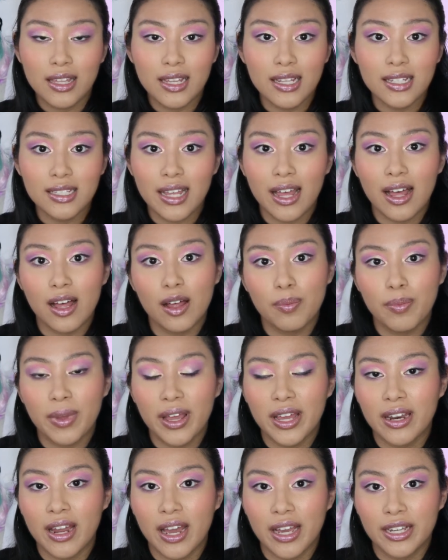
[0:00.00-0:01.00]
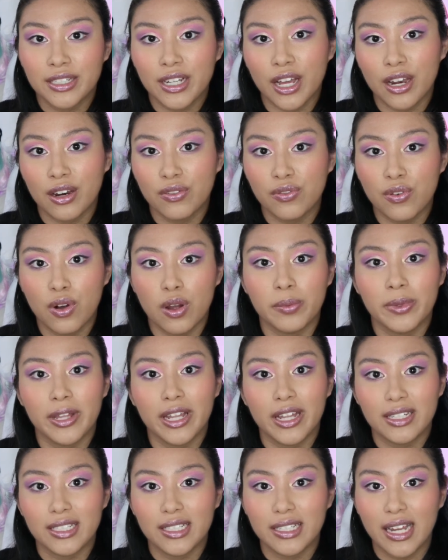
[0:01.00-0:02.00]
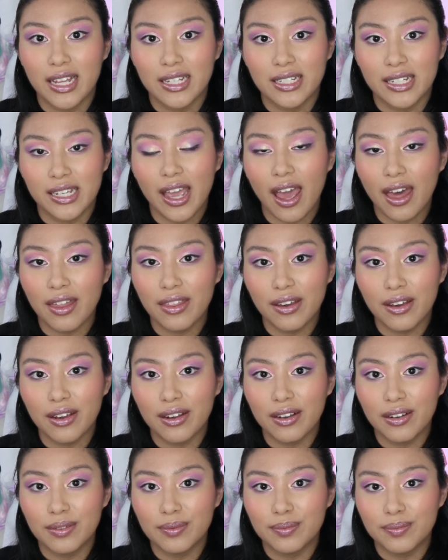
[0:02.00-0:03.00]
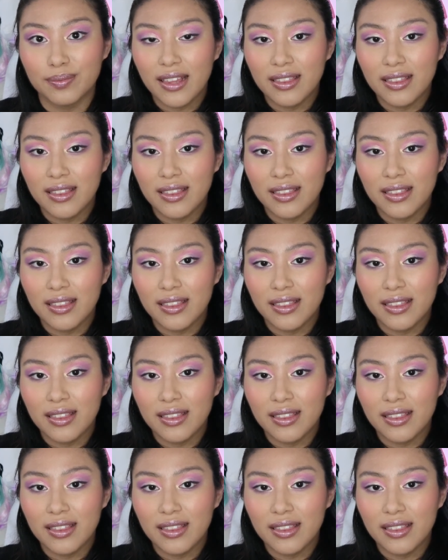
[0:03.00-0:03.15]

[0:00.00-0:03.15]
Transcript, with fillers: These help an eyeshadow formula stay together,